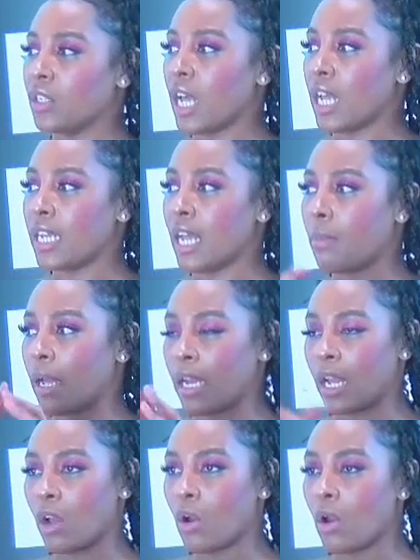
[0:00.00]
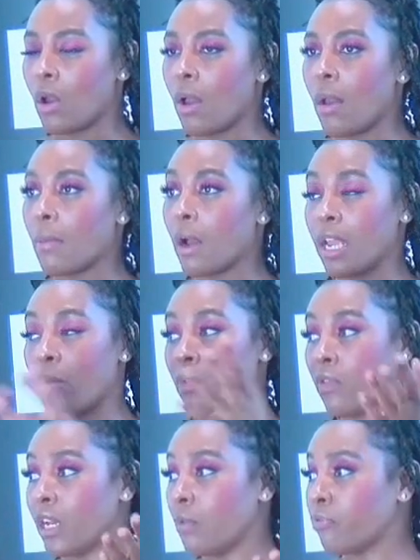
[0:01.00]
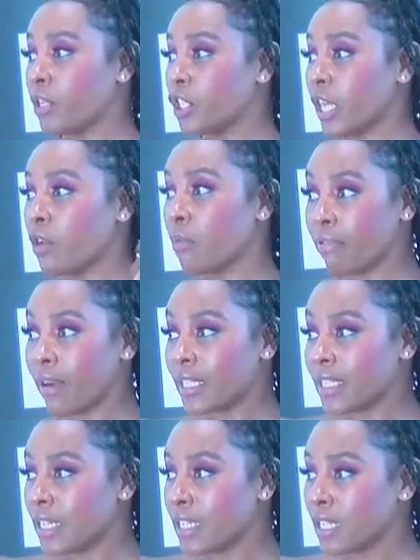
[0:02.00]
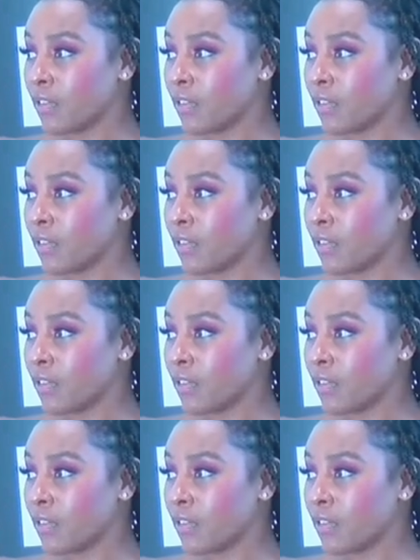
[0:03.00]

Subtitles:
by now. But yeah, we really appreciate your presence.